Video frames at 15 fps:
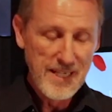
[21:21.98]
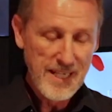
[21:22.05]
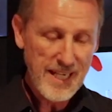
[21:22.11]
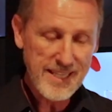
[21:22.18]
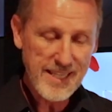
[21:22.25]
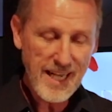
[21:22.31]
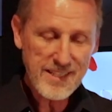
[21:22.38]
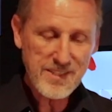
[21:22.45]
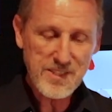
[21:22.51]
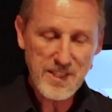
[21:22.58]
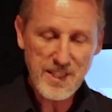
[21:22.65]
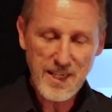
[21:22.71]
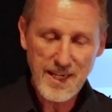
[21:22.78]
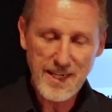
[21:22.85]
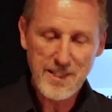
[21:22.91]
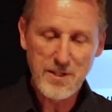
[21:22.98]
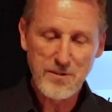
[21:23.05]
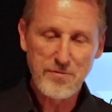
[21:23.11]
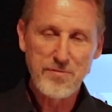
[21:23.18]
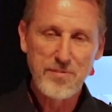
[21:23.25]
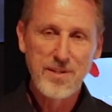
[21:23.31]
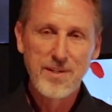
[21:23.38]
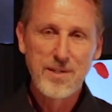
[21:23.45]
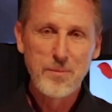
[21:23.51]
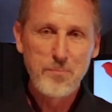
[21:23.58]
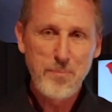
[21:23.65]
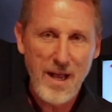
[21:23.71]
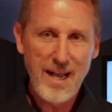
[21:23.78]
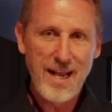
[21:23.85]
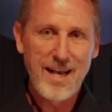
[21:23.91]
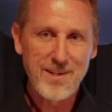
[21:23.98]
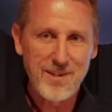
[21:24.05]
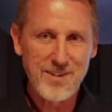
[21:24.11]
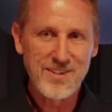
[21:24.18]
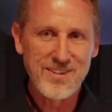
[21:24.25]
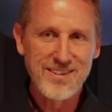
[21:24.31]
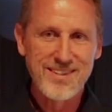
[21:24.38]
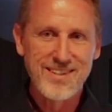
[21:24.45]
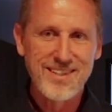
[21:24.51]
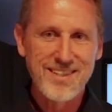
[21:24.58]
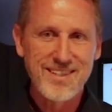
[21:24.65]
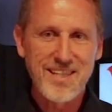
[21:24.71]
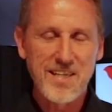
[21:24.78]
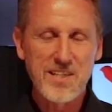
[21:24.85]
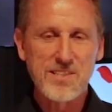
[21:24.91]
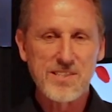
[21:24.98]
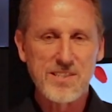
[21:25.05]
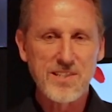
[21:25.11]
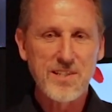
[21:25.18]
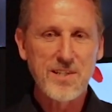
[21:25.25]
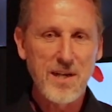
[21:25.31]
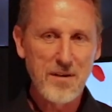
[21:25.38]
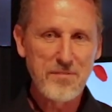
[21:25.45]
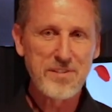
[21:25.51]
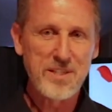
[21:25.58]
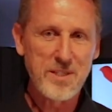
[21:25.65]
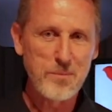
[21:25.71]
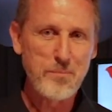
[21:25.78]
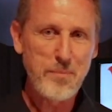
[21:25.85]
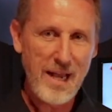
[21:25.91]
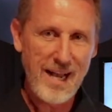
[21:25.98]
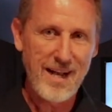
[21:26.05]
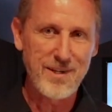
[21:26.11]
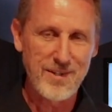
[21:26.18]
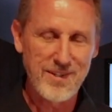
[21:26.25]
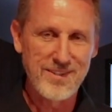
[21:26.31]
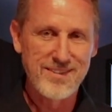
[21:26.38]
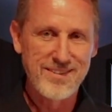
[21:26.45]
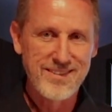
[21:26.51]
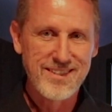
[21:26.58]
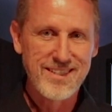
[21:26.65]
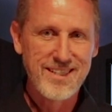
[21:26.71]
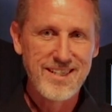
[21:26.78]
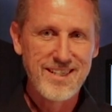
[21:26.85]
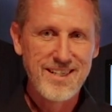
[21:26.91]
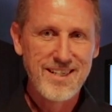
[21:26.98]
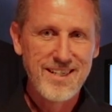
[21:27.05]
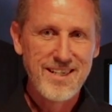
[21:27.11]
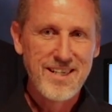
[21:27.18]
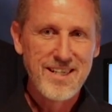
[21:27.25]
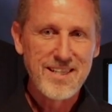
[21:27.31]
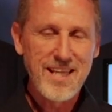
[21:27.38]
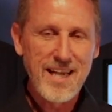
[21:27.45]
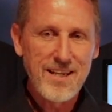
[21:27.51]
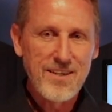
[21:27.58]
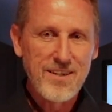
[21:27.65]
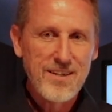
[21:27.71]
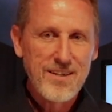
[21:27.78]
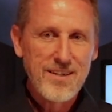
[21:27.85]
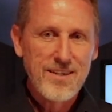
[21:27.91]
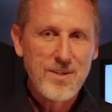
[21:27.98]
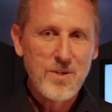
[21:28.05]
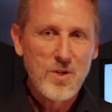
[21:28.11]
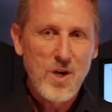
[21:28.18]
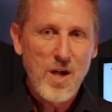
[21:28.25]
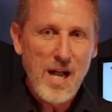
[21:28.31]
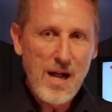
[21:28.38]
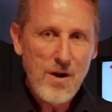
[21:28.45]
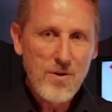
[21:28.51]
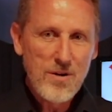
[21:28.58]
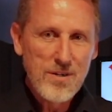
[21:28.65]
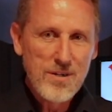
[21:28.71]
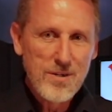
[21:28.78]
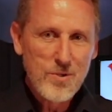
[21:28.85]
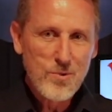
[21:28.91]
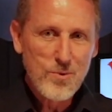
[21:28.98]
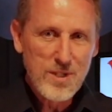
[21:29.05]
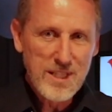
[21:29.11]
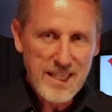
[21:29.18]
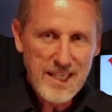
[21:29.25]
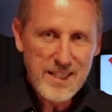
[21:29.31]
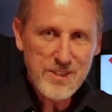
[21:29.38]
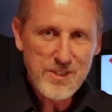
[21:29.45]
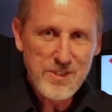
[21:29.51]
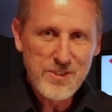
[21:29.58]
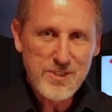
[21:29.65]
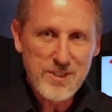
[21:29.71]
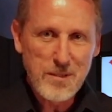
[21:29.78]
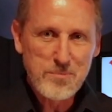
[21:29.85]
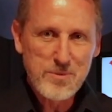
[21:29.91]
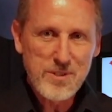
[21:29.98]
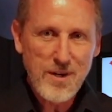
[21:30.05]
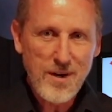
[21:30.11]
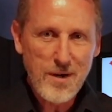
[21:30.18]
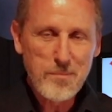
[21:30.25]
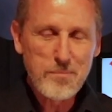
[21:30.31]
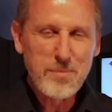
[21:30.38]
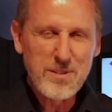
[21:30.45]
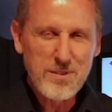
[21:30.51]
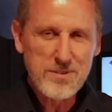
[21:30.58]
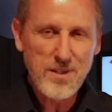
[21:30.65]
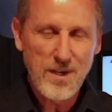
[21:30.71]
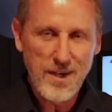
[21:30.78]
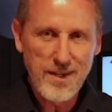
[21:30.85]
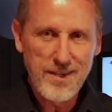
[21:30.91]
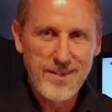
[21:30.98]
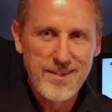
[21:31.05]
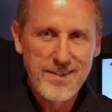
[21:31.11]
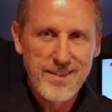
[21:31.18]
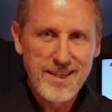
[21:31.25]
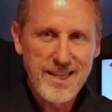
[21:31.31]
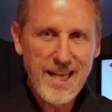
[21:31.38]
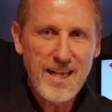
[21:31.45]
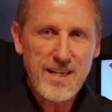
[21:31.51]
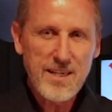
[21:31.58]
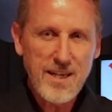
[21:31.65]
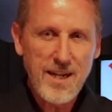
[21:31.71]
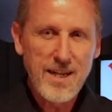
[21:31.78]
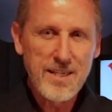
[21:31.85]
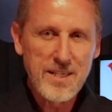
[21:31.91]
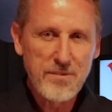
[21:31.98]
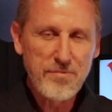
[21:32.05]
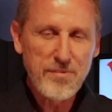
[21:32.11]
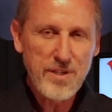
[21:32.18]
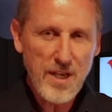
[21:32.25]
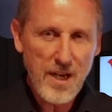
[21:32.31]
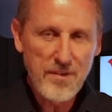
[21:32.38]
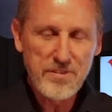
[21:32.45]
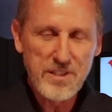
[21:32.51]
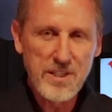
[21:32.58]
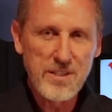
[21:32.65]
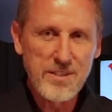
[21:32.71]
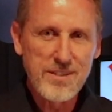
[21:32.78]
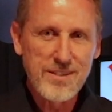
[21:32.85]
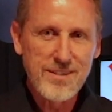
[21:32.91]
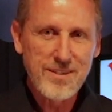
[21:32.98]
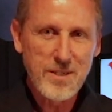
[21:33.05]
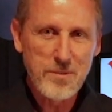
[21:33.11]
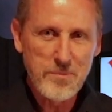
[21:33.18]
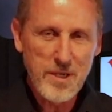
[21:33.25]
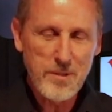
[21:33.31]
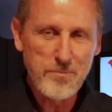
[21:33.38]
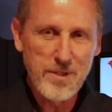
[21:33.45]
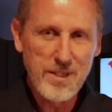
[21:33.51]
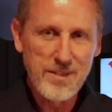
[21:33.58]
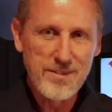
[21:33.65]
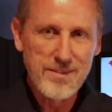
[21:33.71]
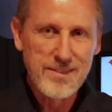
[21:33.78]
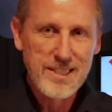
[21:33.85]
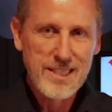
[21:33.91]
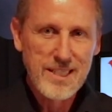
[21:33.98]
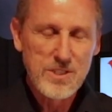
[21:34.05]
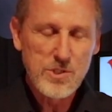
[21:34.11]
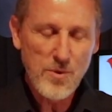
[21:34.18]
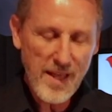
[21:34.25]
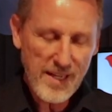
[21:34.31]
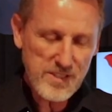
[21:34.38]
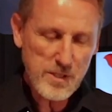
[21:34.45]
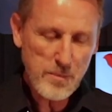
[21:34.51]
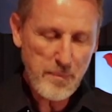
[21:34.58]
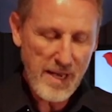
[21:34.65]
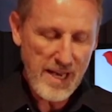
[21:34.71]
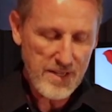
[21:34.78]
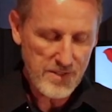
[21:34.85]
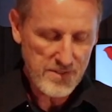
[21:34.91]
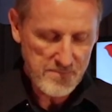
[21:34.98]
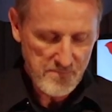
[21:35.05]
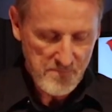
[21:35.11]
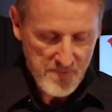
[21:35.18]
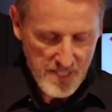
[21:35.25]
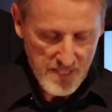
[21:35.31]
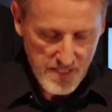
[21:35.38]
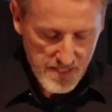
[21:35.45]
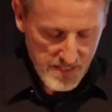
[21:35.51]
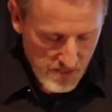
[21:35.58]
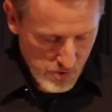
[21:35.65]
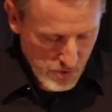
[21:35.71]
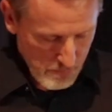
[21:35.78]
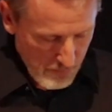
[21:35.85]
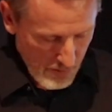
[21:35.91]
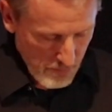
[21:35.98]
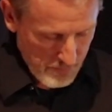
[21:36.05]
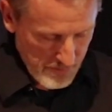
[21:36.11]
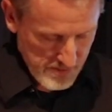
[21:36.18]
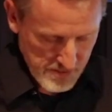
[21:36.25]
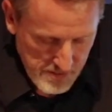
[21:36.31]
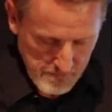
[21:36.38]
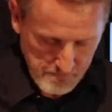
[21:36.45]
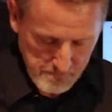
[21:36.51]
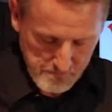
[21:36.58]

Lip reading: And that's the kind of pattern that is the covenant pattern that our relationships are built on, that kind of covenant commitment. So that's the pattern. Here's the purpose.